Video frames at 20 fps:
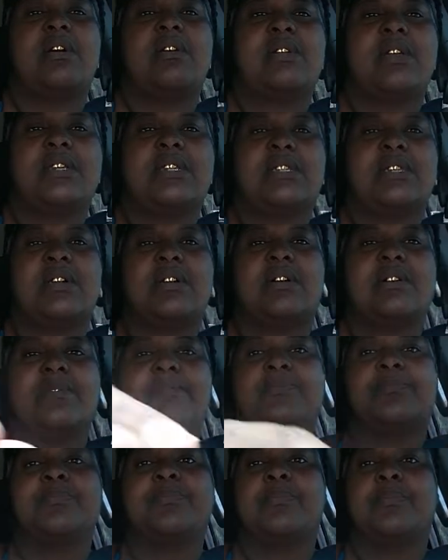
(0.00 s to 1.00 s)
all that
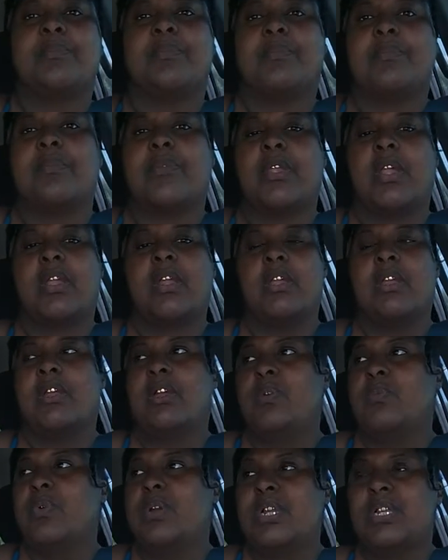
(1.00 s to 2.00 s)
stuff.
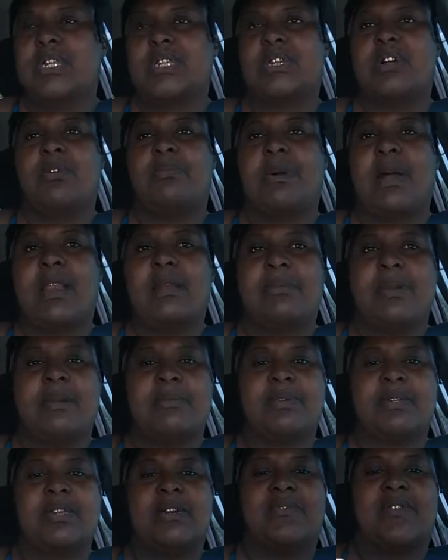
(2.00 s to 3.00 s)
We could just go buy the
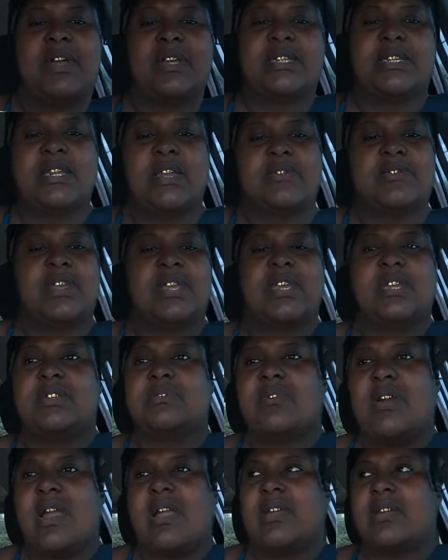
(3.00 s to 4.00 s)
baby stuff ourselves. And
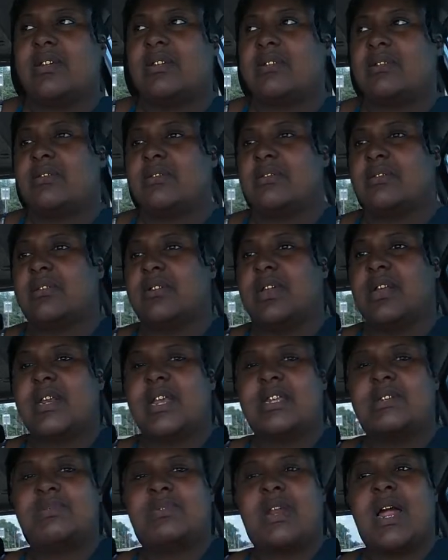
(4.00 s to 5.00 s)
he's right. And
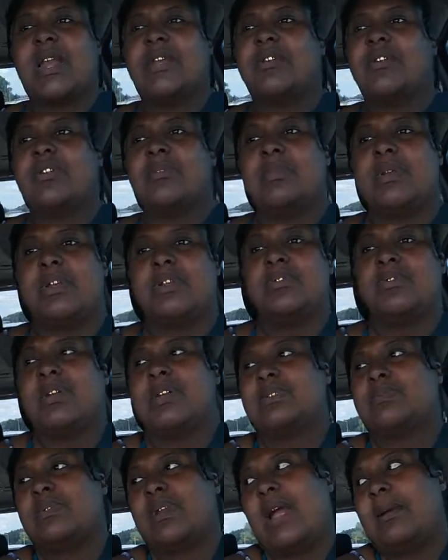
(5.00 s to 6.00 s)
that's what I know him to do.
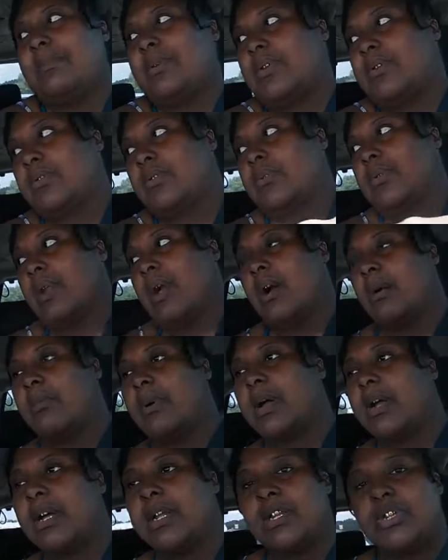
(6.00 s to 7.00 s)
That's what I've been doing with all
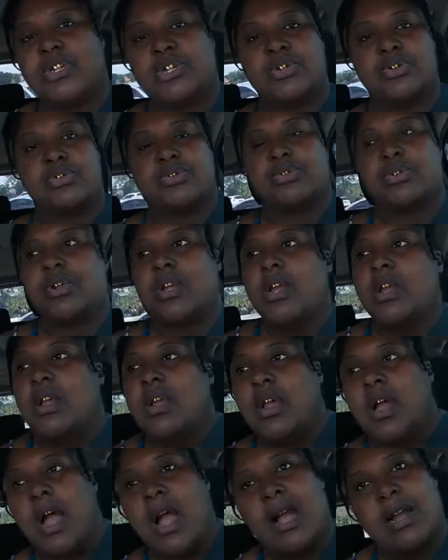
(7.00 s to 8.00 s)
my other children.
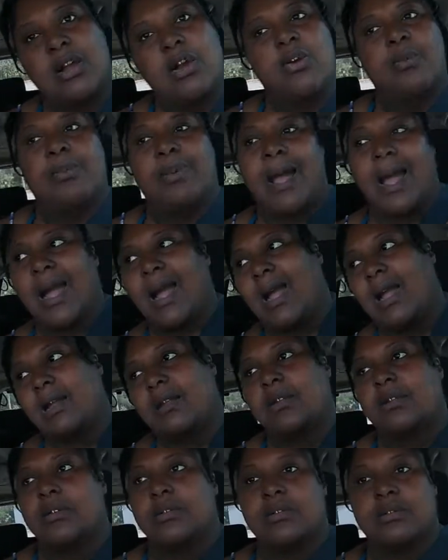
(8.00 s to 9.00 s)
I go buy
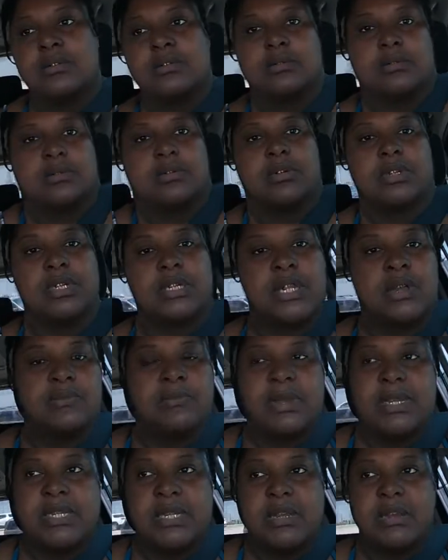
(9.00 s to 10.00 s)
the
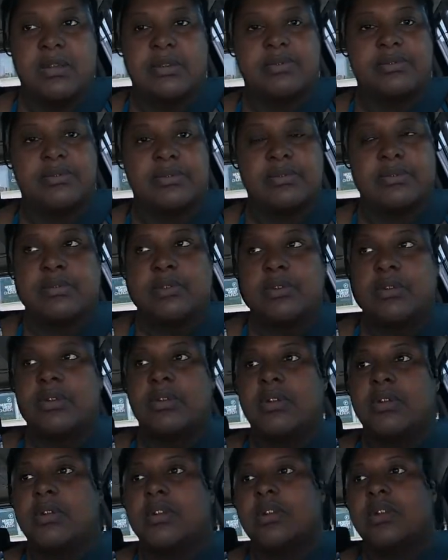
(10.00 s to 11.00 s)
stuff myself.
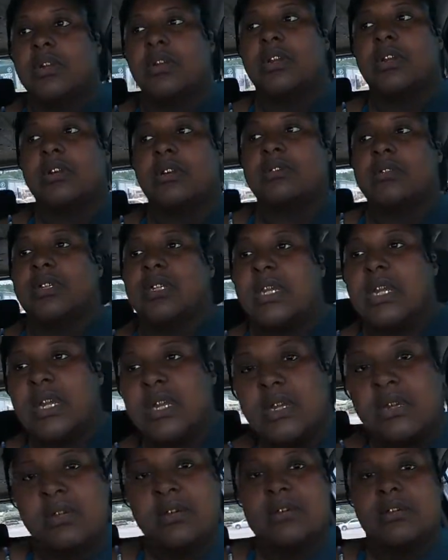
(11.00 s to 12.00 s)
You know what I'm
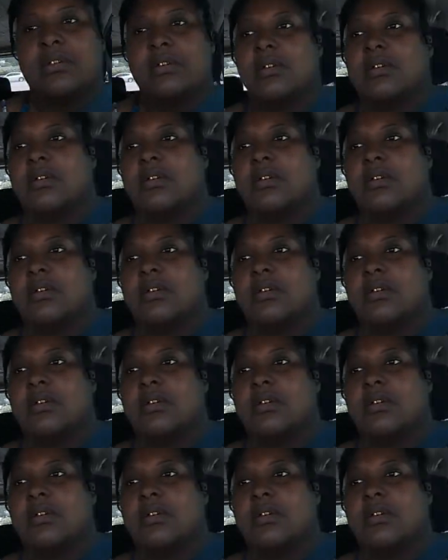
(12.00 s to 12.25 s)
saying?